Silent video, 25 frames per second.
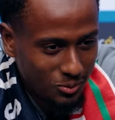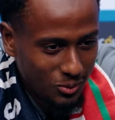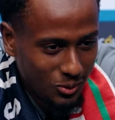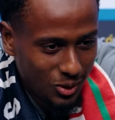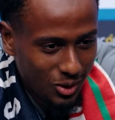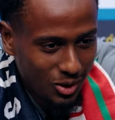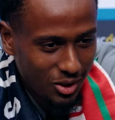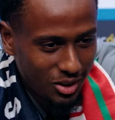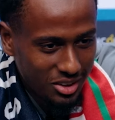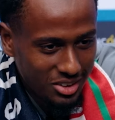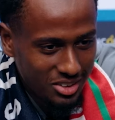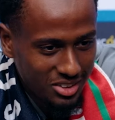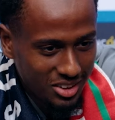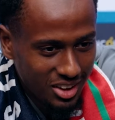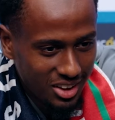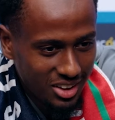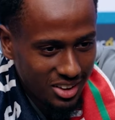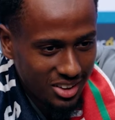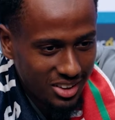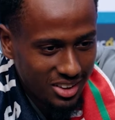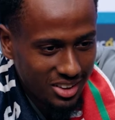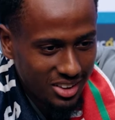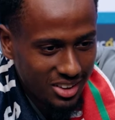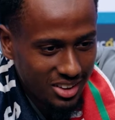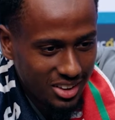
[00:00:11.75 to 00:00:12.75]
We're all
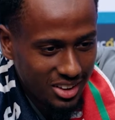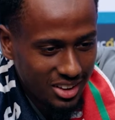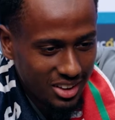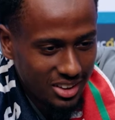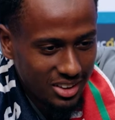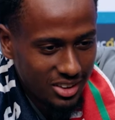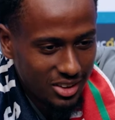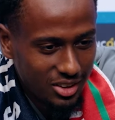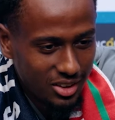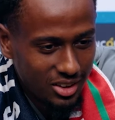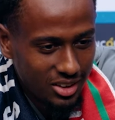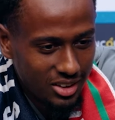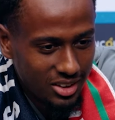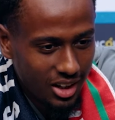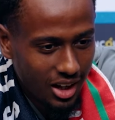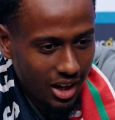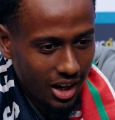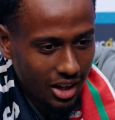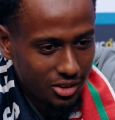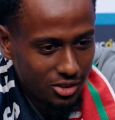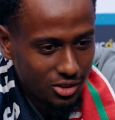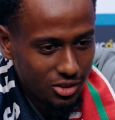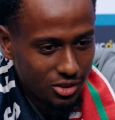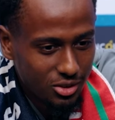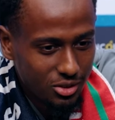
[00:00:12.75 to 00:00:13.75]
excited.
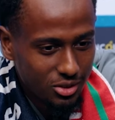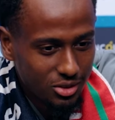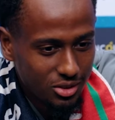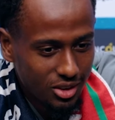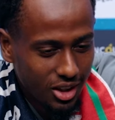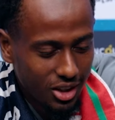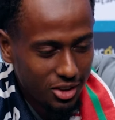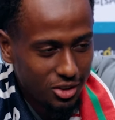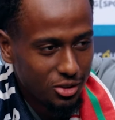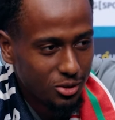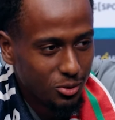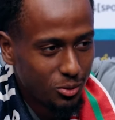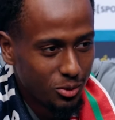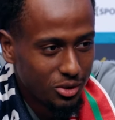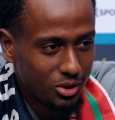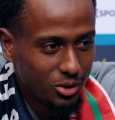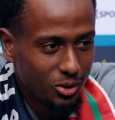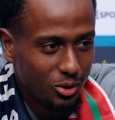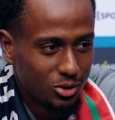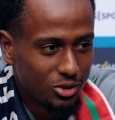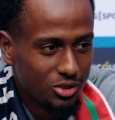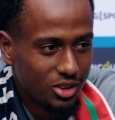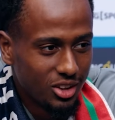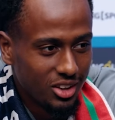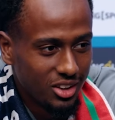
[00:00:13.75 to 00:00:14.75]
I just went to
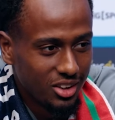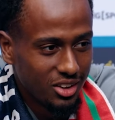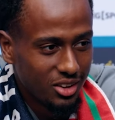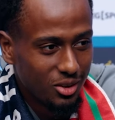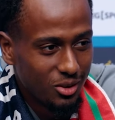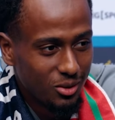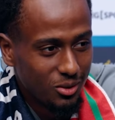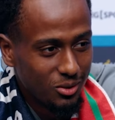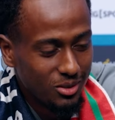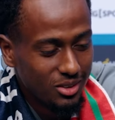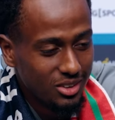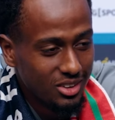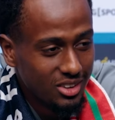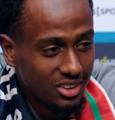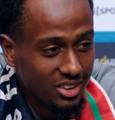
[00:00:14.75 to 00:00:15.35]
go check it out,